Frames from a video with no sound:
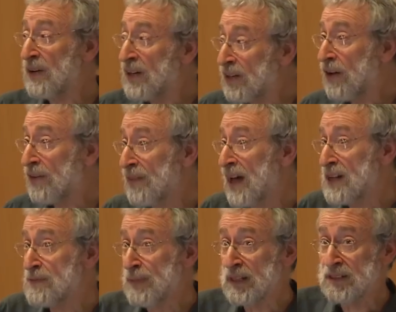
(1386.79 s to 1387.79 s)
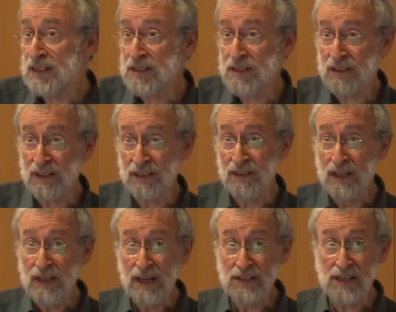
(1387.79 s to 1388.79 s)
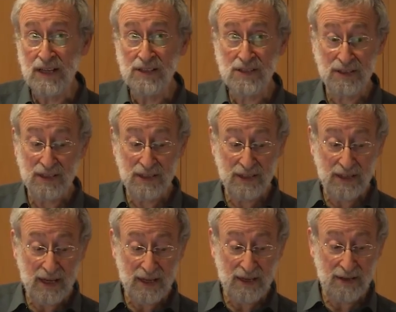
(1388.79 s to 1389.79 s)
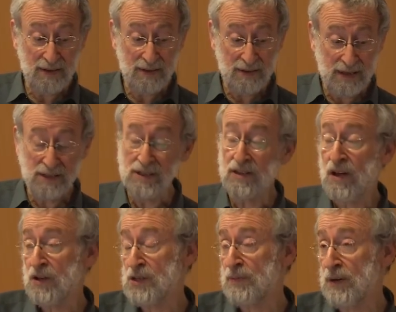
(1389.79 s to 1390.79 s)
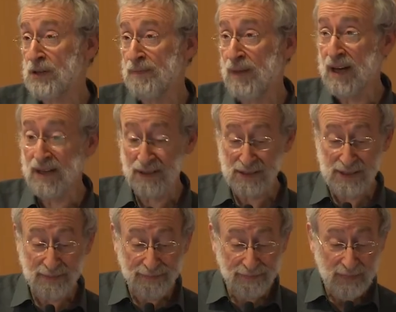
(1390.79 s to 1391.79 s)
and a lot of that is built into the hotspot compilers.